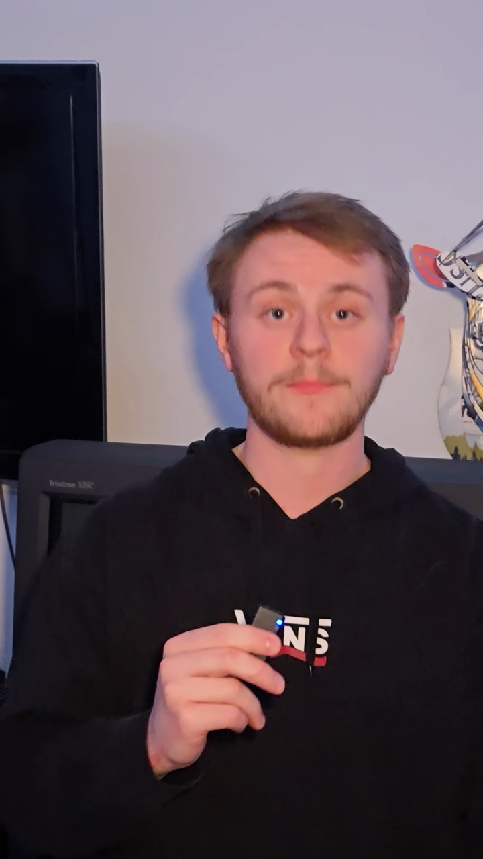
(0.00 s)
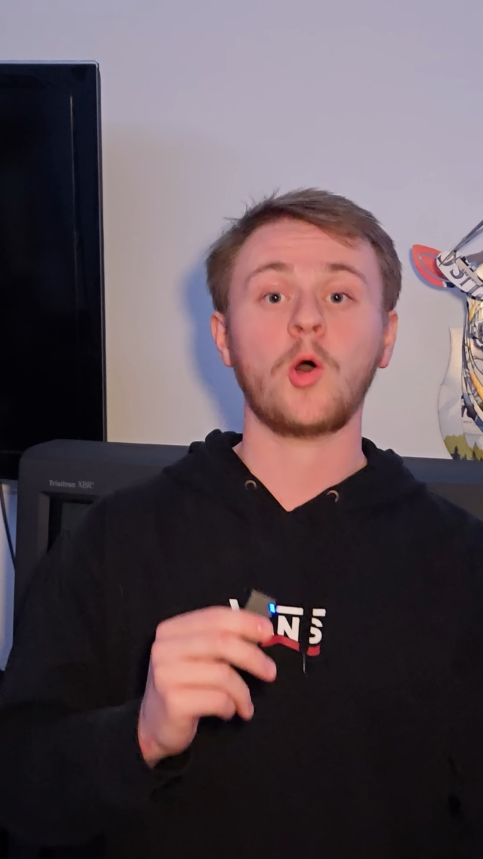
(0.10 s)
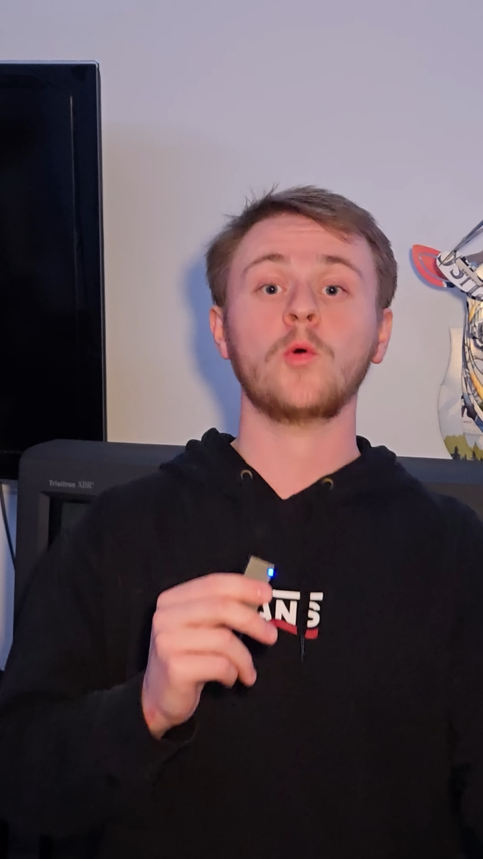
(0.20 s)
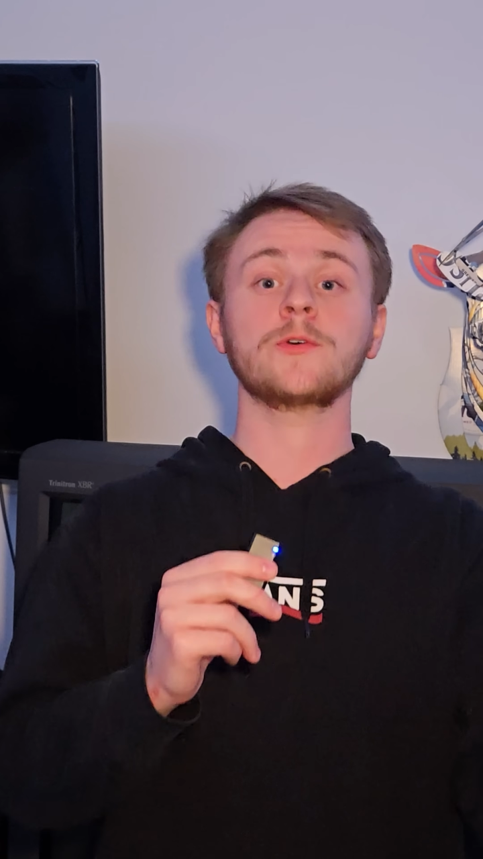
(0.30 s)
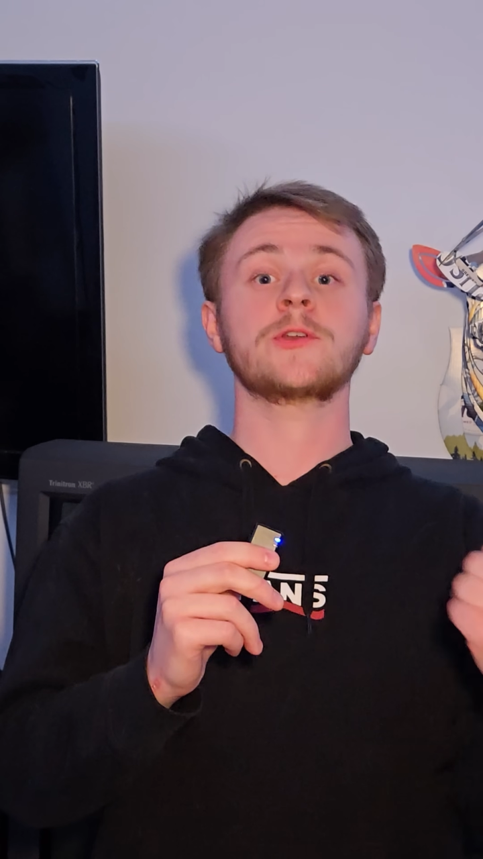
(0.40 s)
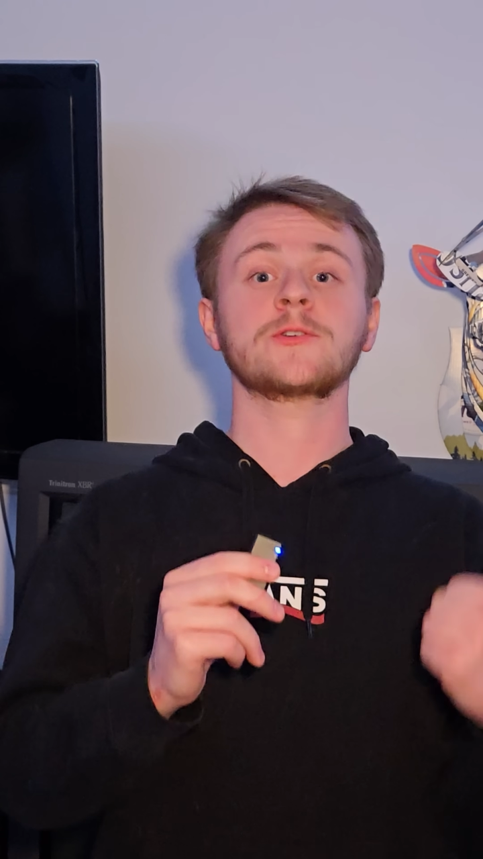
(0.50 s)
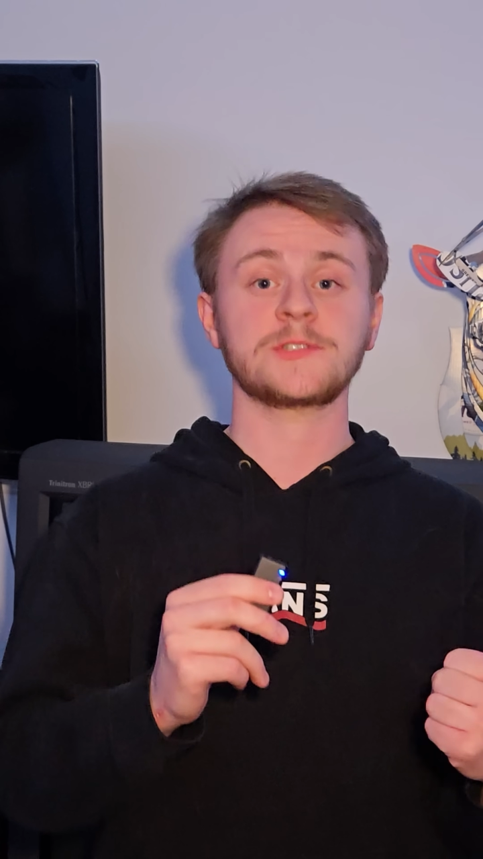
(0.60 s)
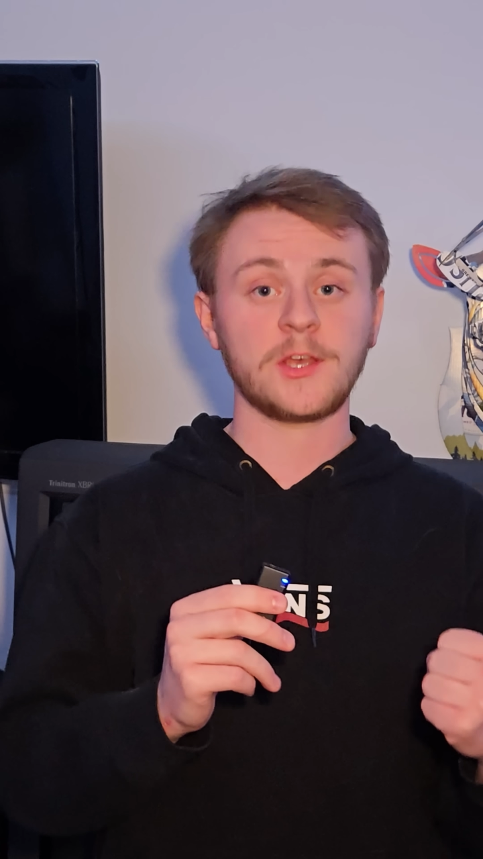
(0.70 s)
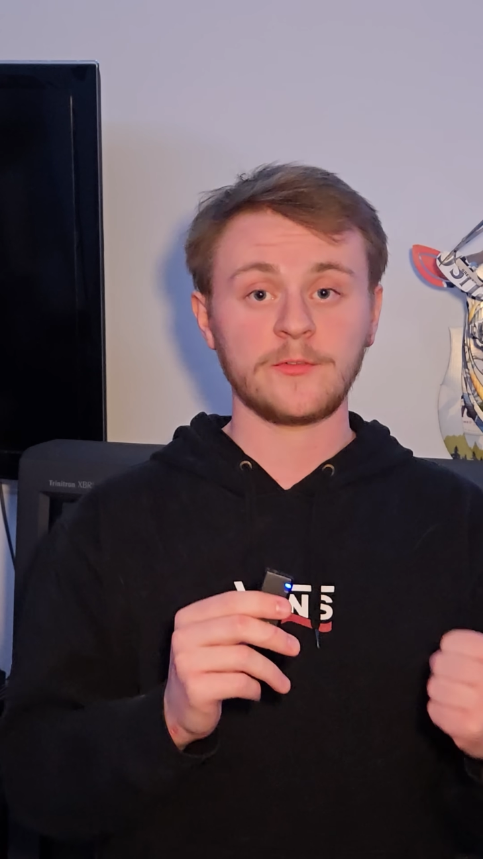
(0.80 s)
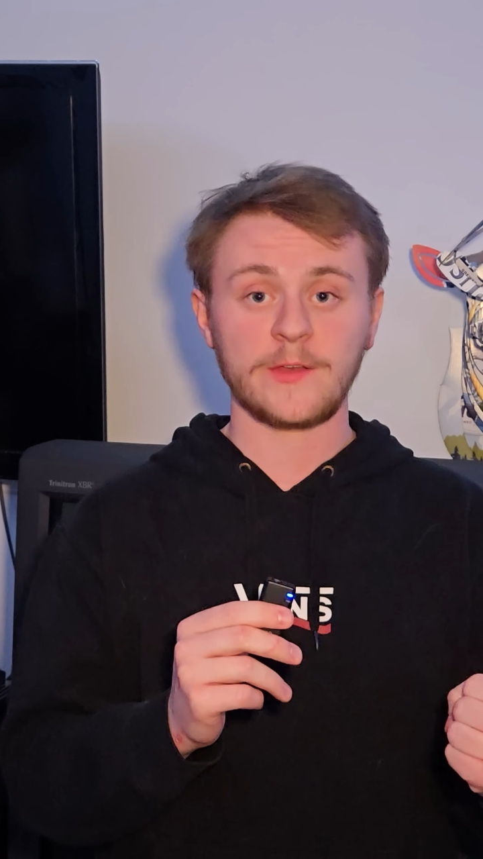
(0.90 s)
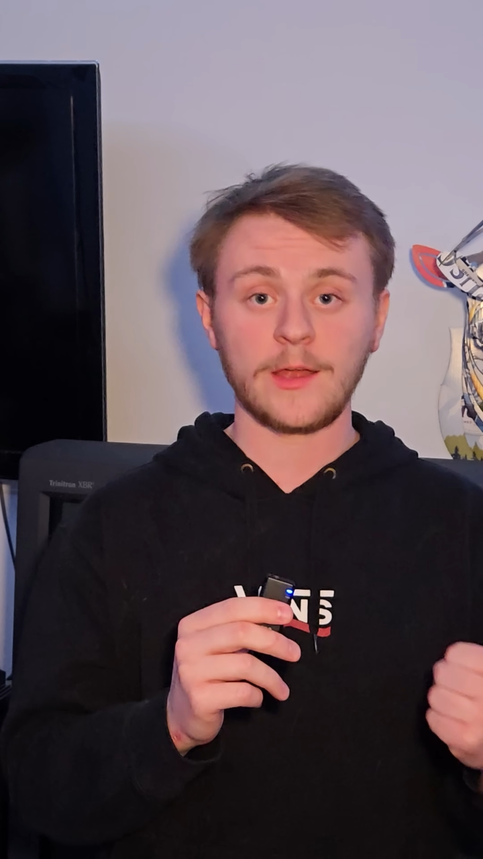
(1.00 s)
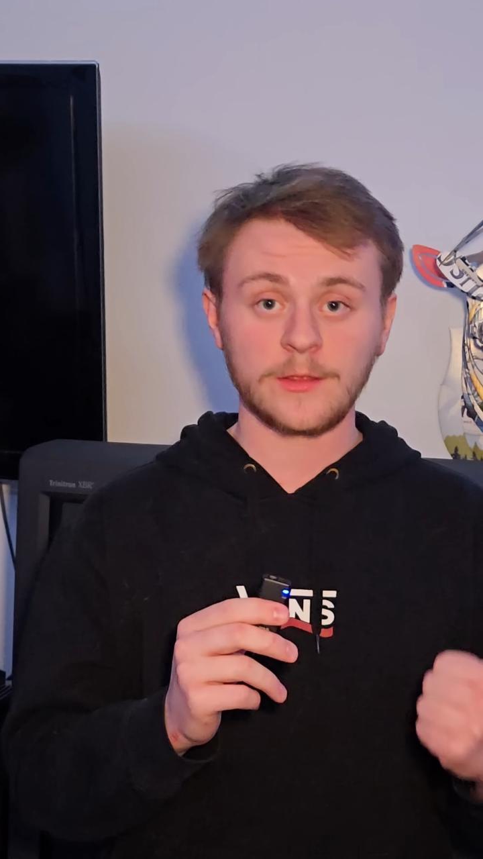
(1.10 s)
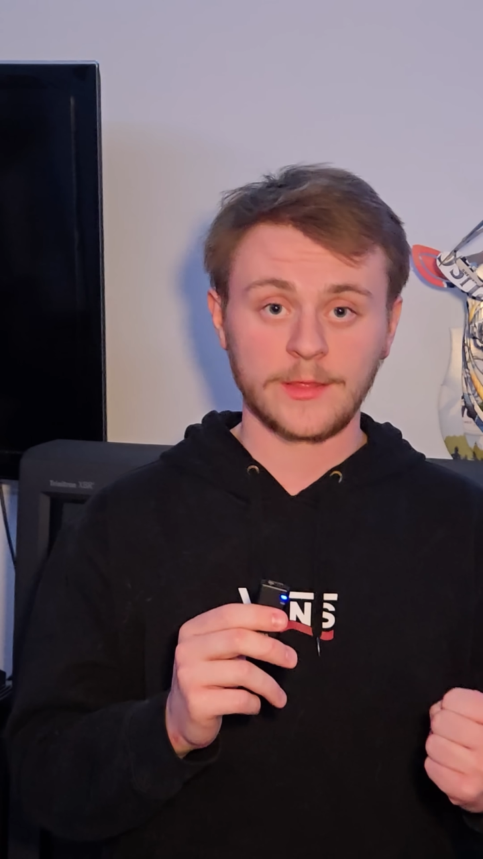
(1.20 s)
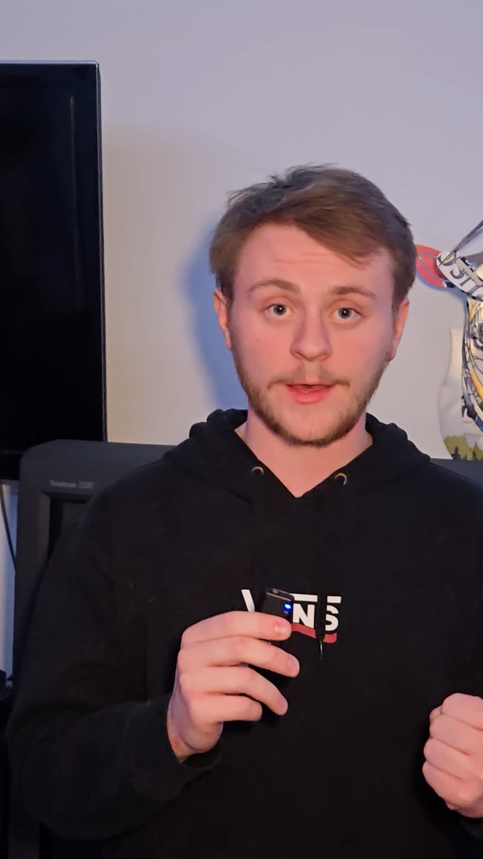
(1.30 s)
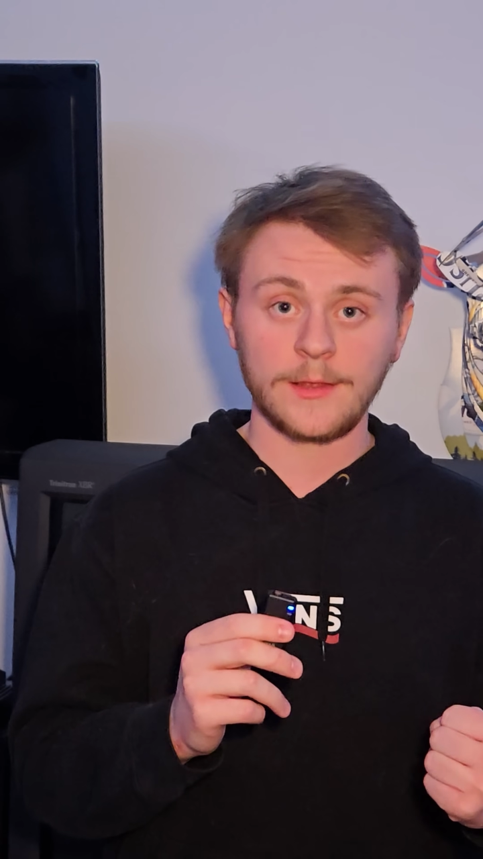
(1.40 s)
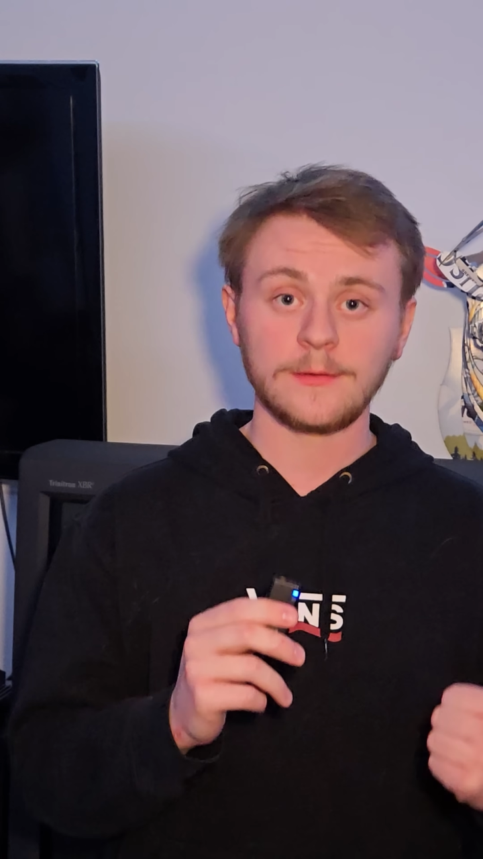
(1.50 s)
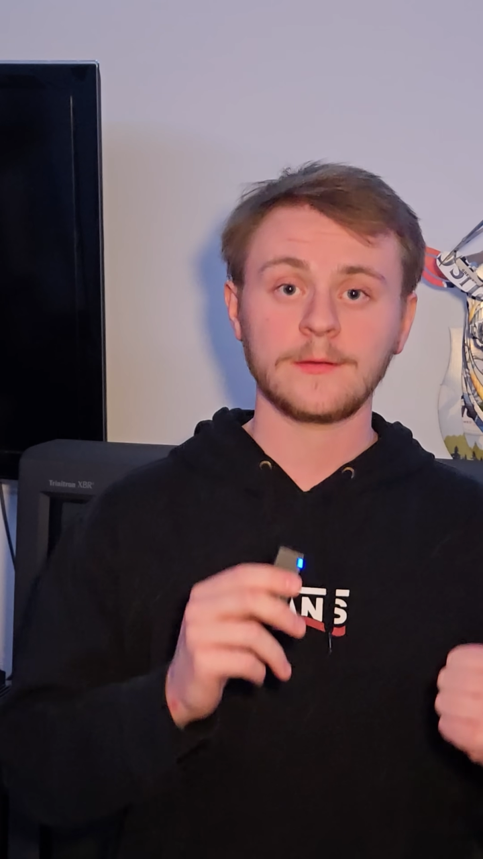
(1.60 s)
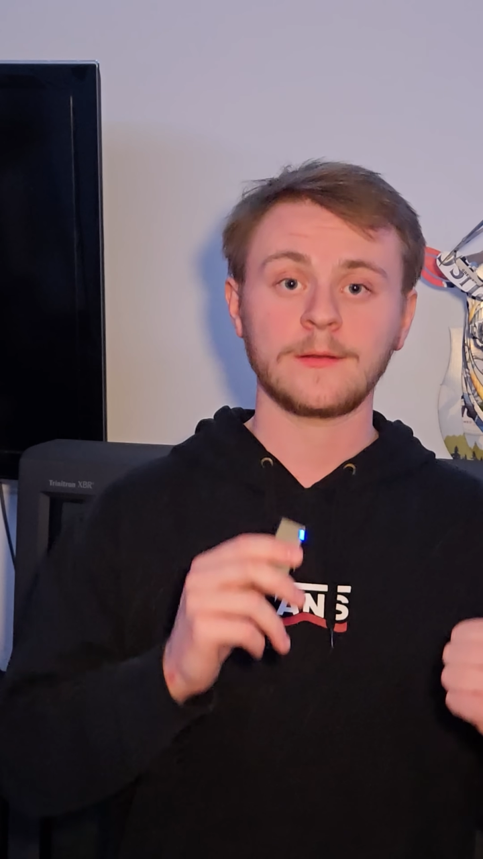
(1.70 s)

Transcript: pull yourself out of that